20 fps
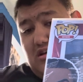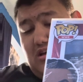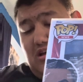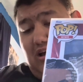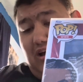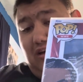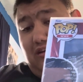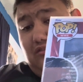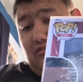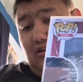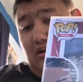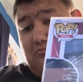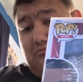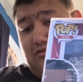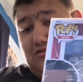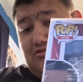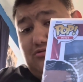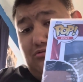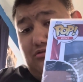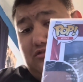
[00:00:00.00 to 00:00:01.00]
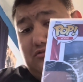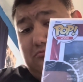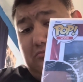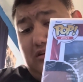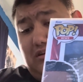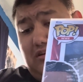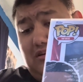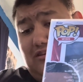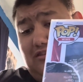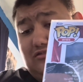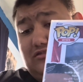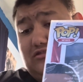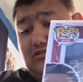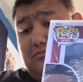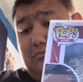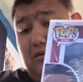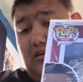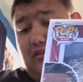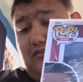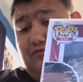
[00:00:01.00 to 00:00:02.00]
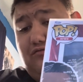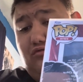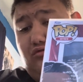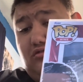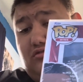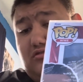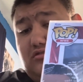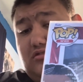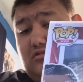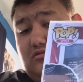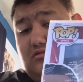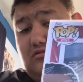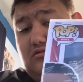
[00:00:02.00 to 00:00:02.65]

I don't know how much it was. My cousins paid for it.